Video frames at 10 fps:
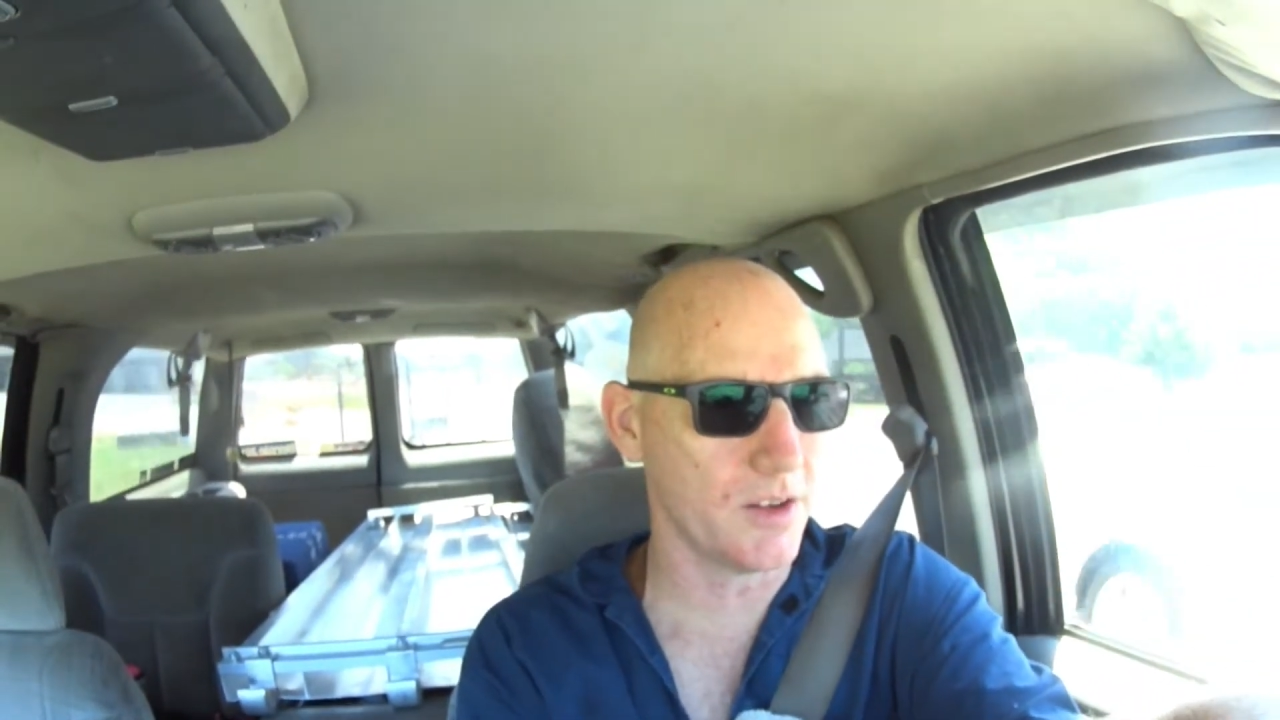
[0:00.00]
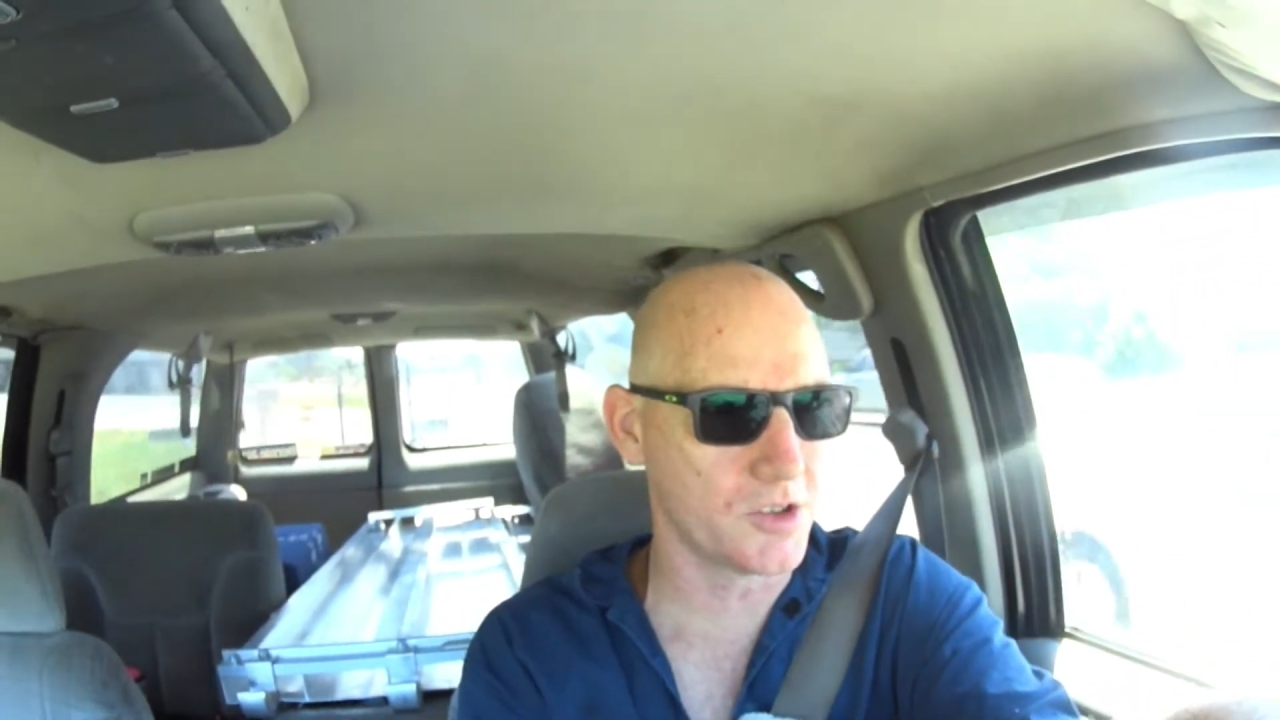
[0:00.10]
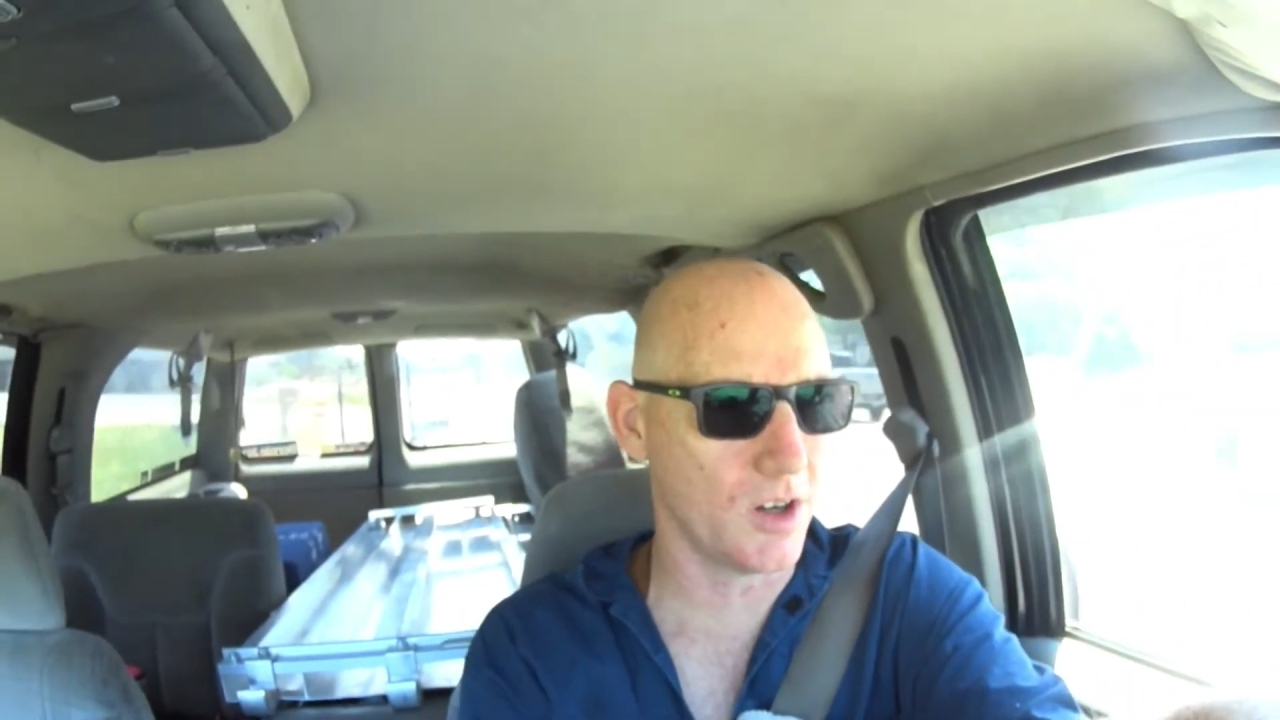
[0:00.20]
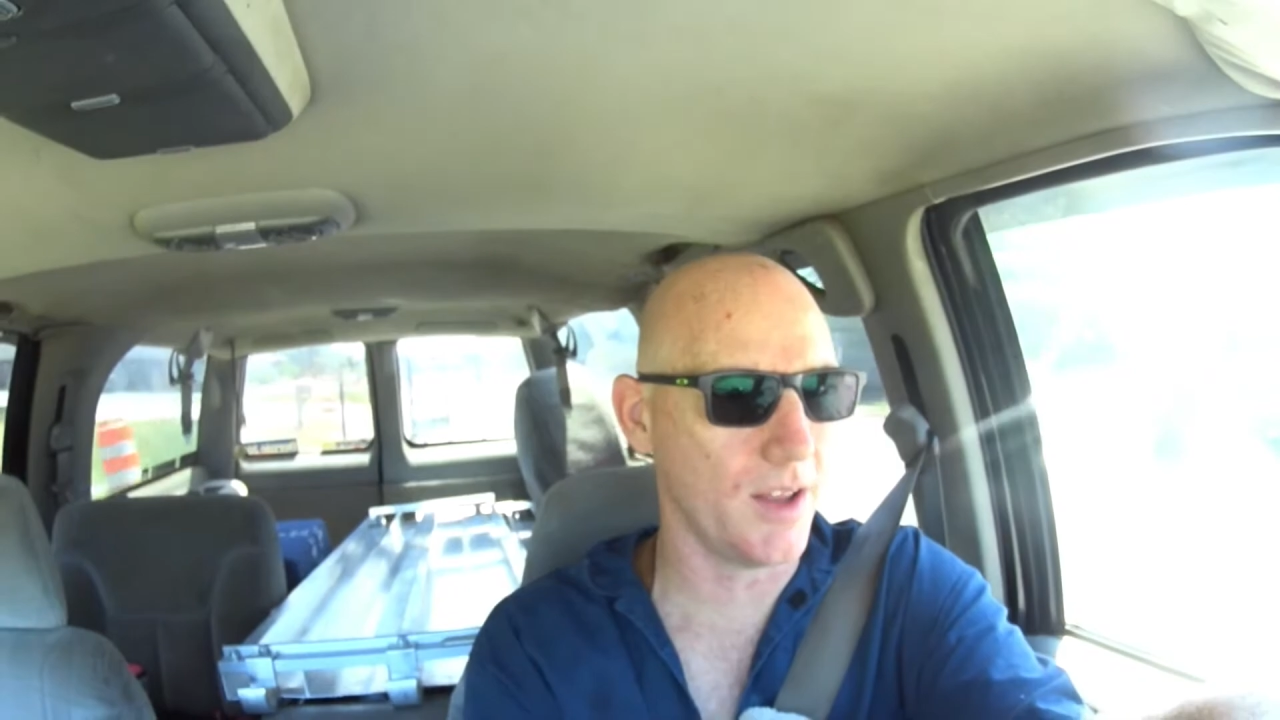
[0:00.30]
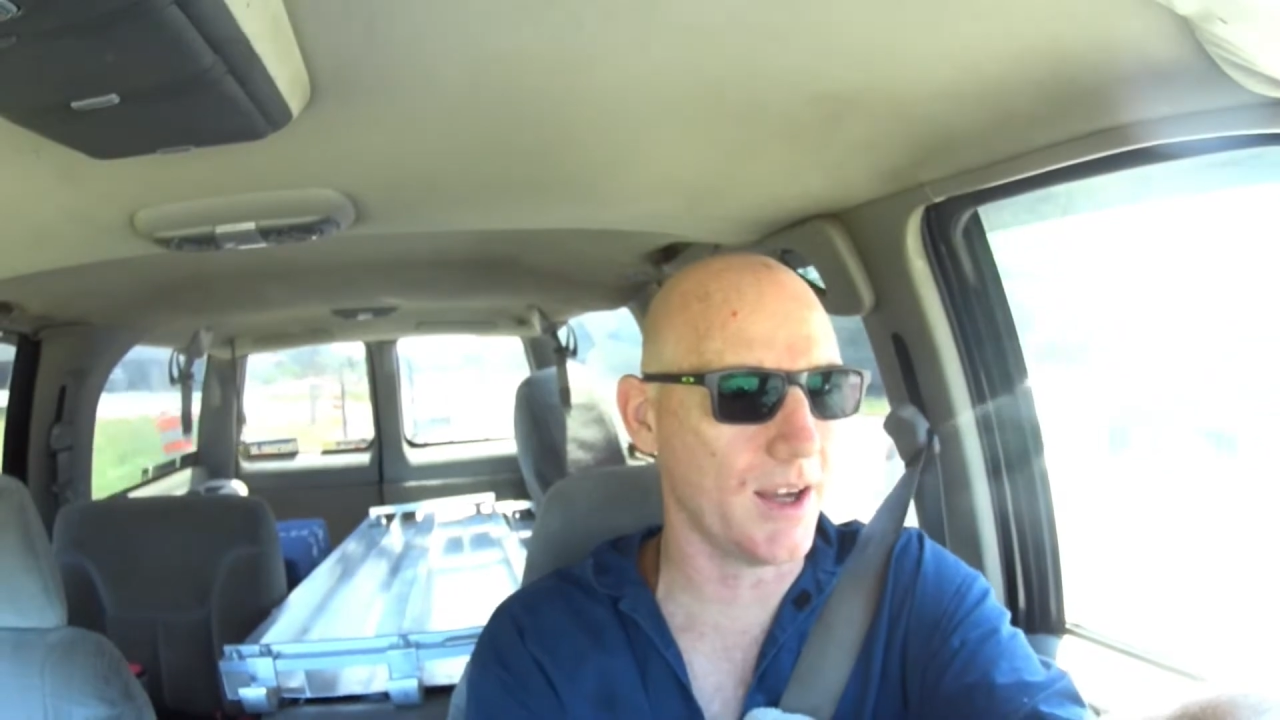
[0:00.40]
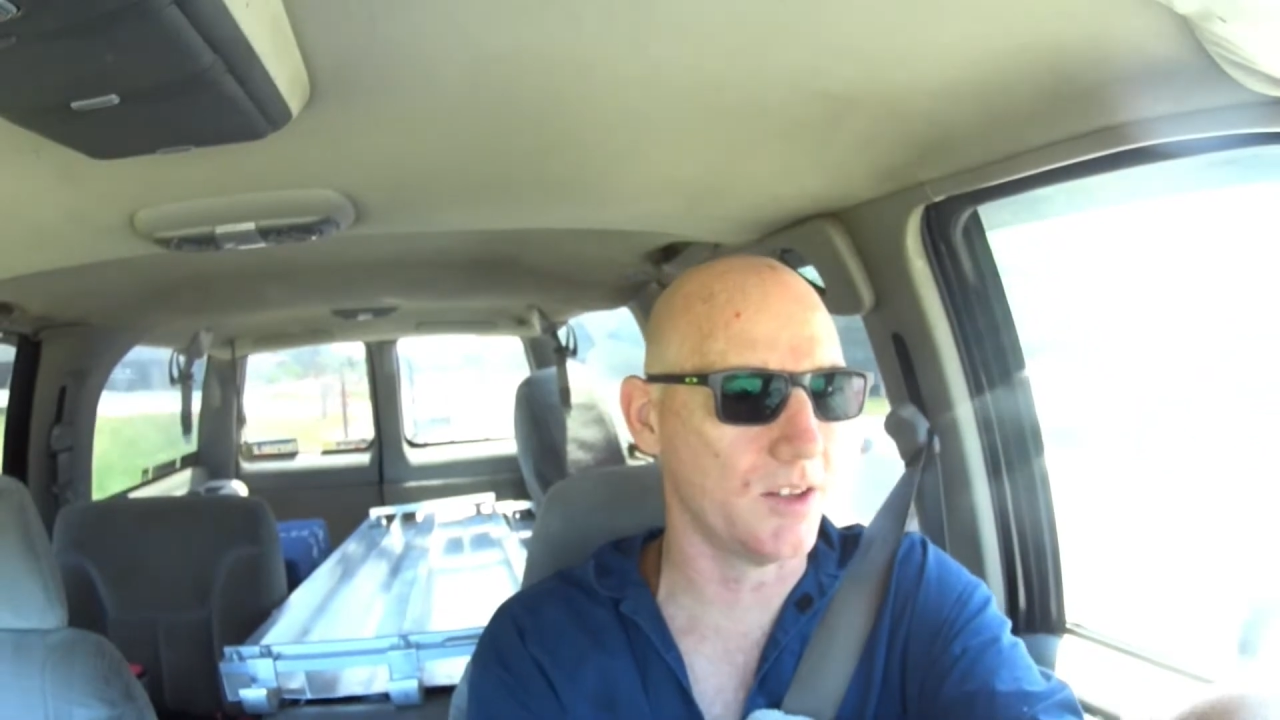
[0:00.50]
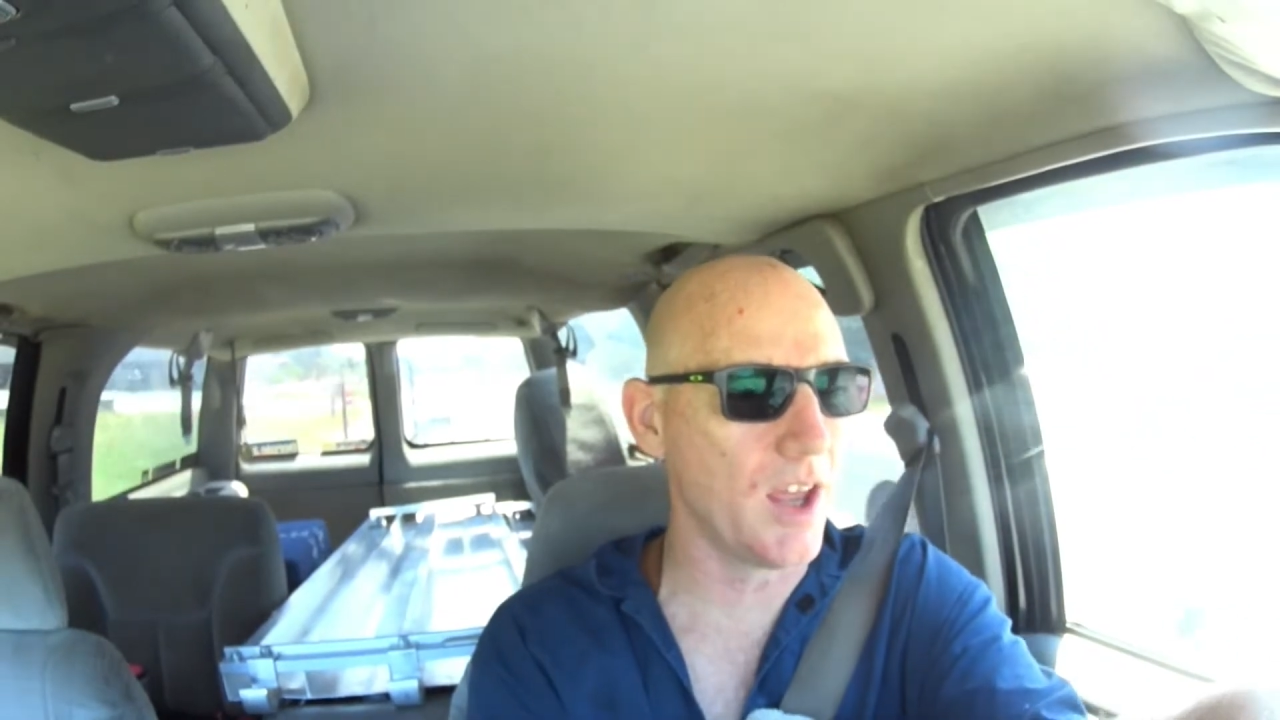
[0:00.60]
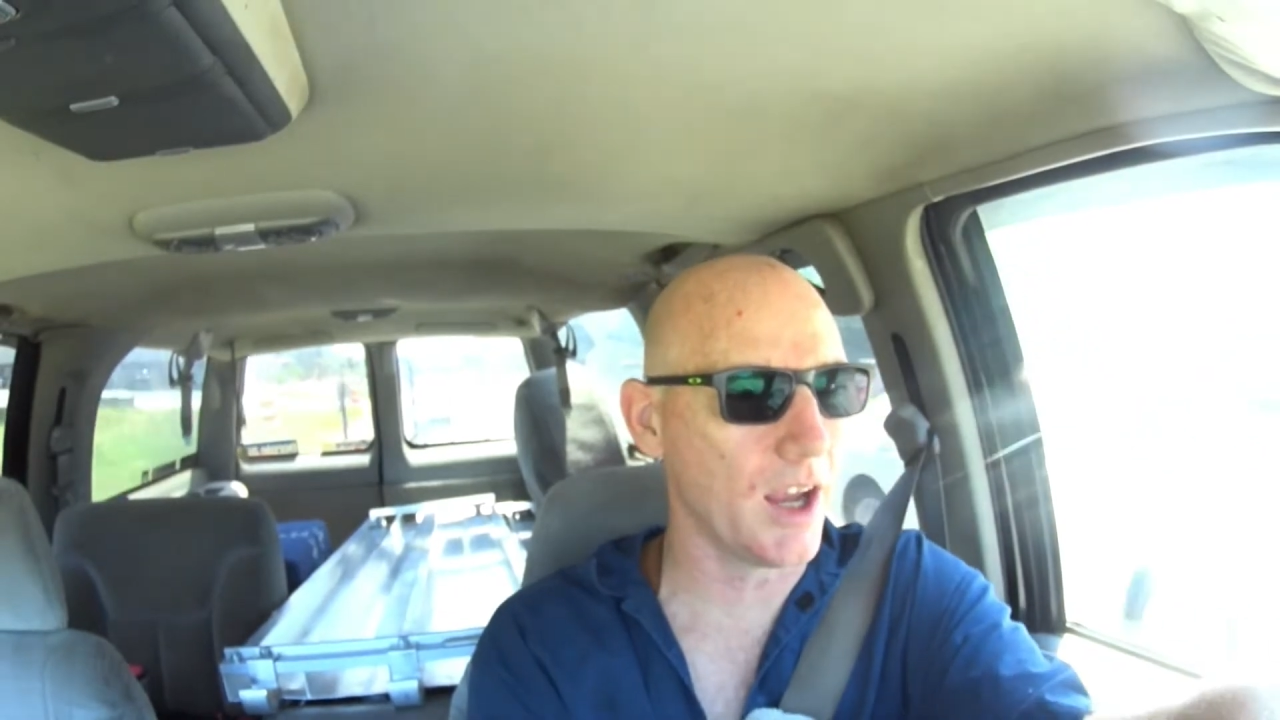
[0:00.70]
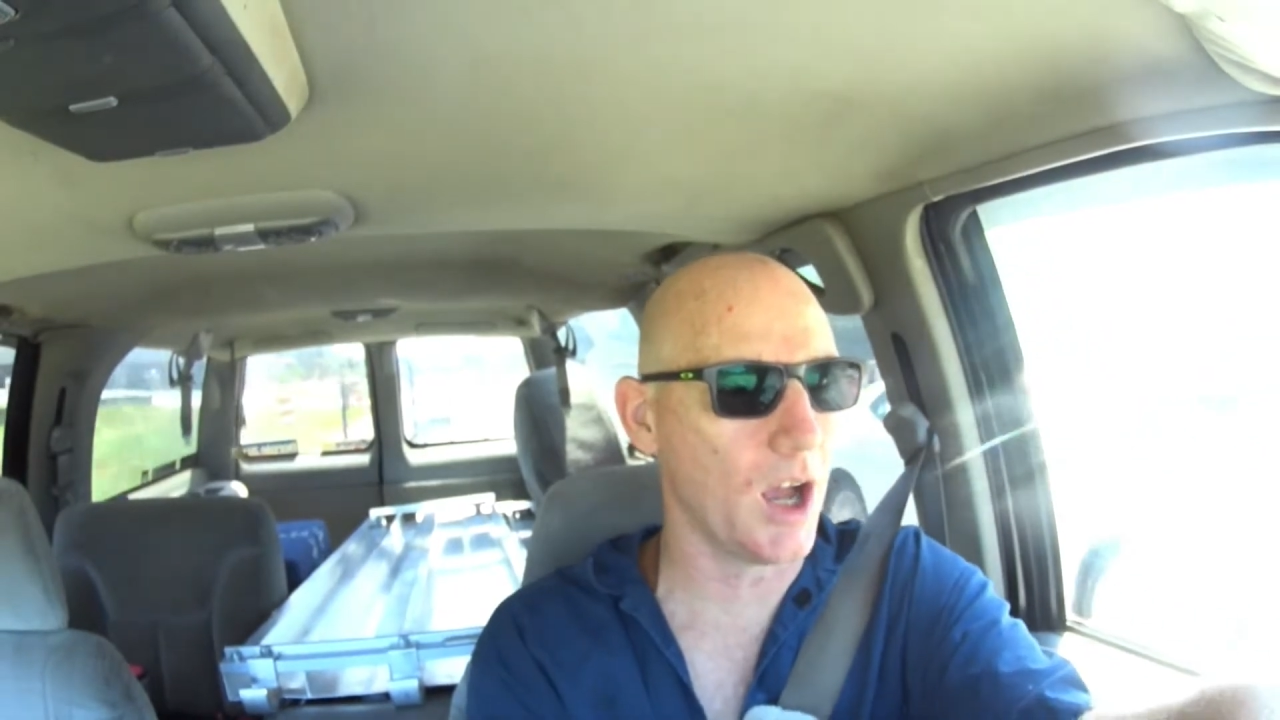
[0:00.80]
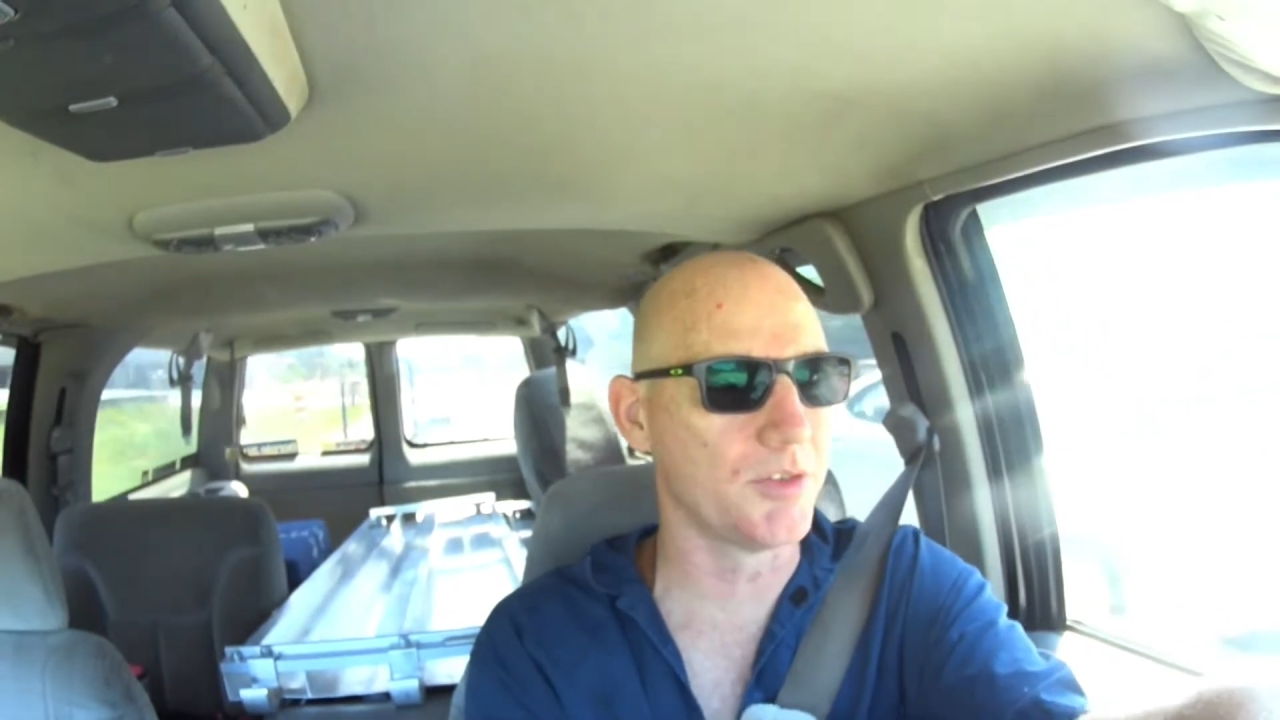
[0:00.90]
Surely I could
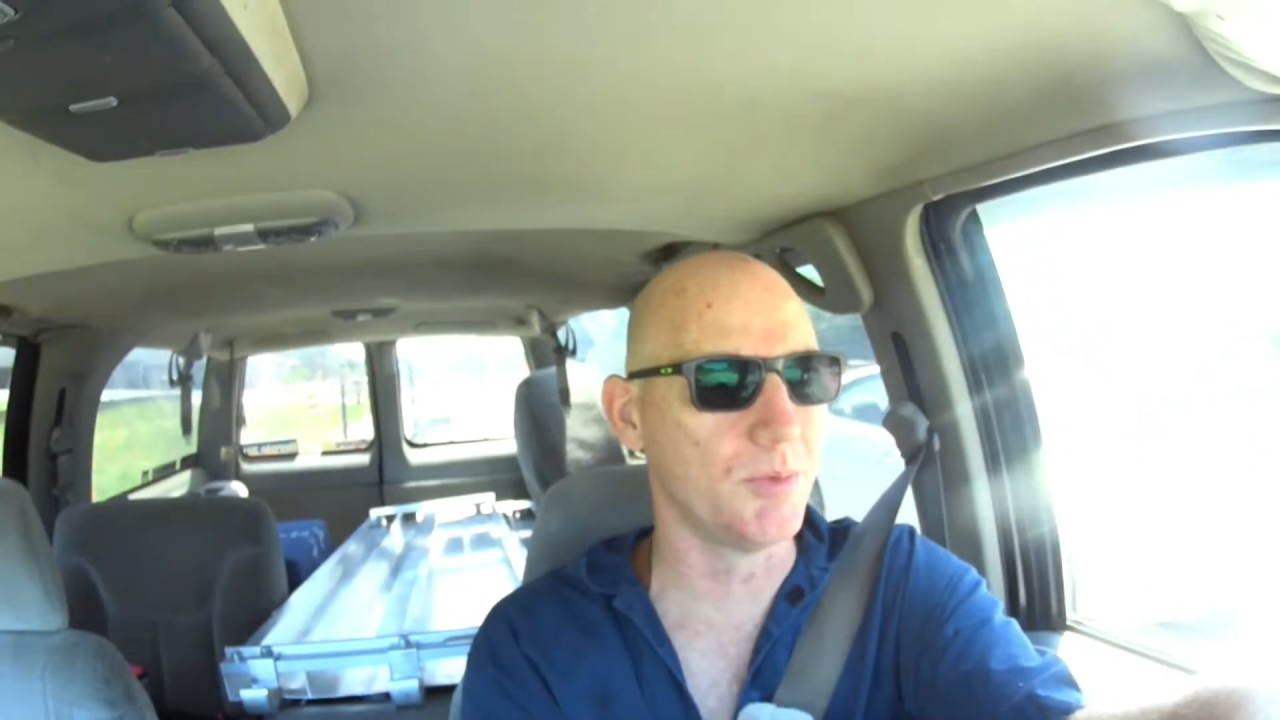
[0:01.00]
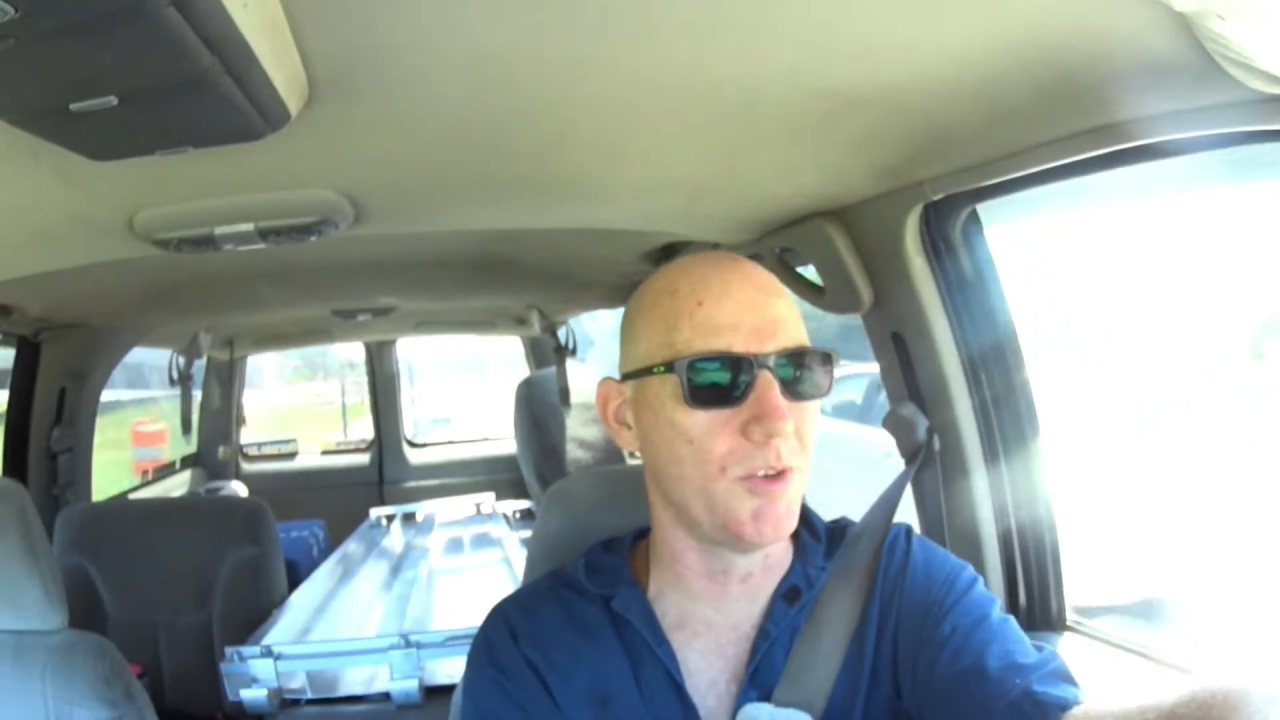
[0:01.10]
take off some